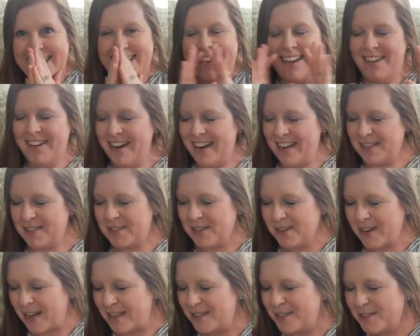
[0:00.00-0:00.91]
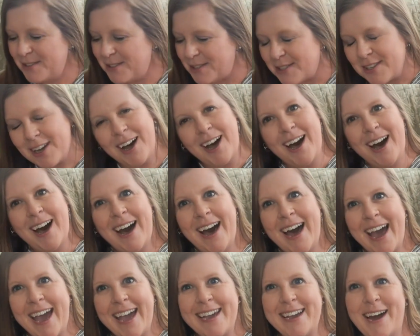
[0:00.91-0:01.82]
All right, so as you saw,
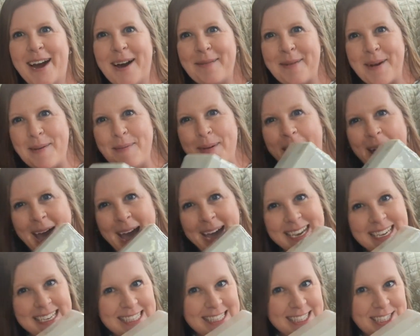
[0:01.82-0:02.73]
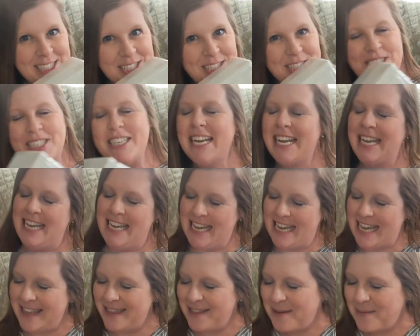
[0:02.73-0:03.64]
I got my package
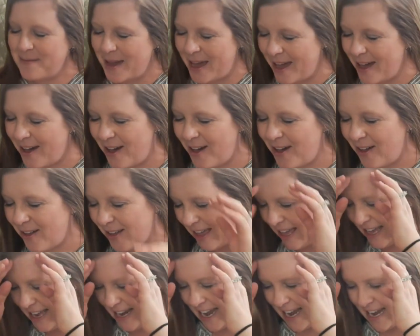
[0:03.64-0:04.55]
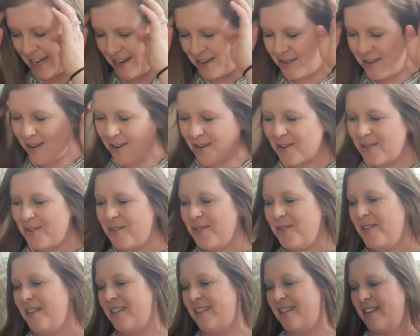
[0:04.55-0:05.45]
in the mail, and I know
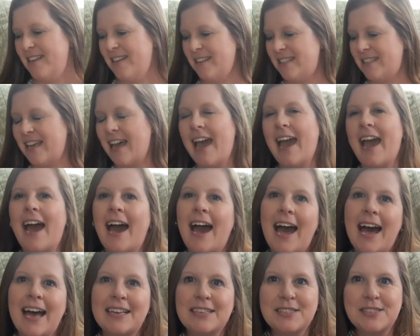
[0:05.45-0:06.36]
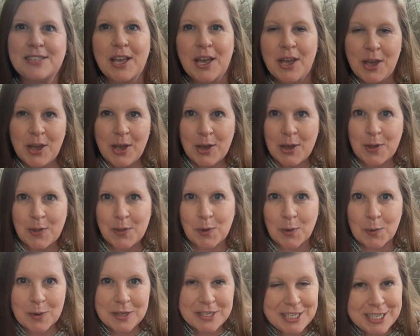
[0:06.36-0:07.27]
that this has The
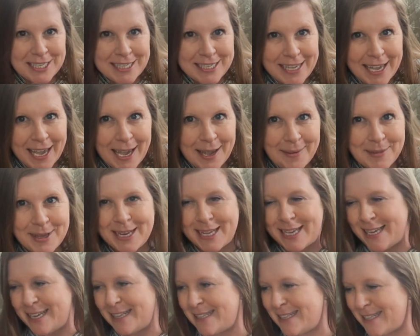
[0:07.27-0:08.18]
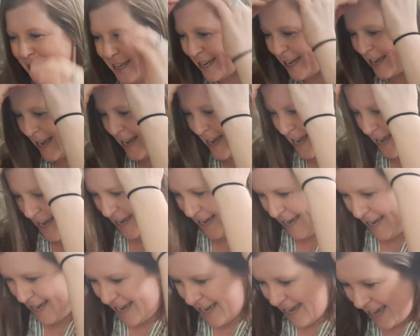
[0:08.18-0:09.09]
Wishing Game in it,
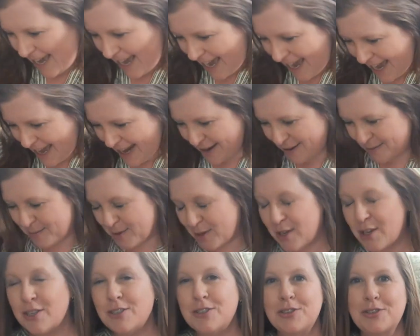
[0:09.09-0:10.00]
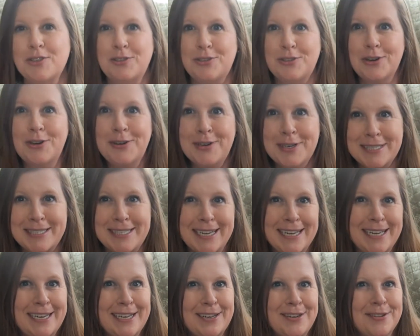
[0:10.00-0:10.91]
and I'm so
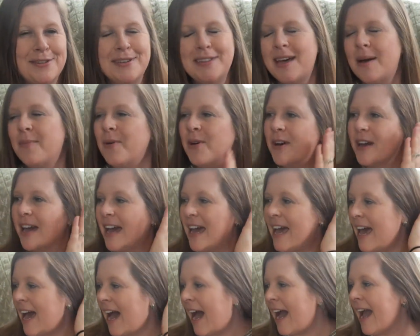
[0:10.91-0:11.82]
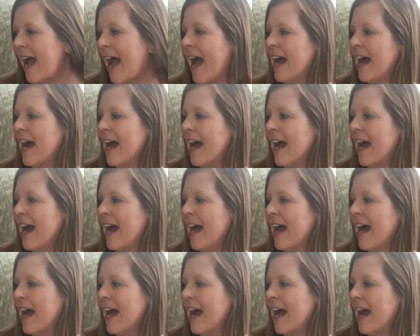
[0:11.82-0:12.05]
excited to read that book. I